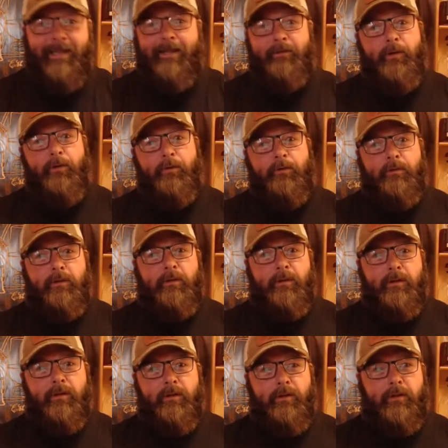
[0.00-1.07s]
no,
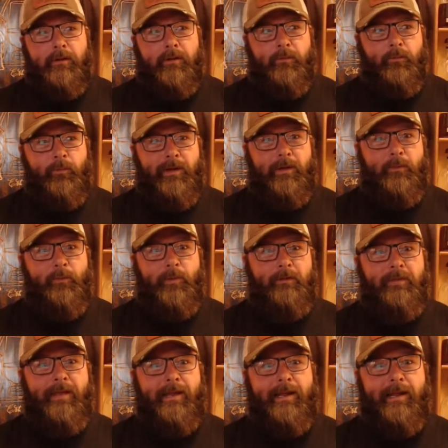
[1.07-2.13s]
we don't wear
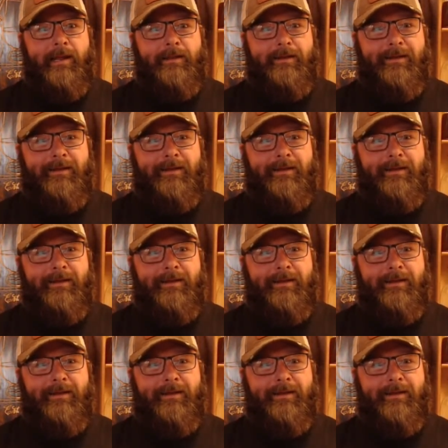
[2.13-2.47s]
that hat.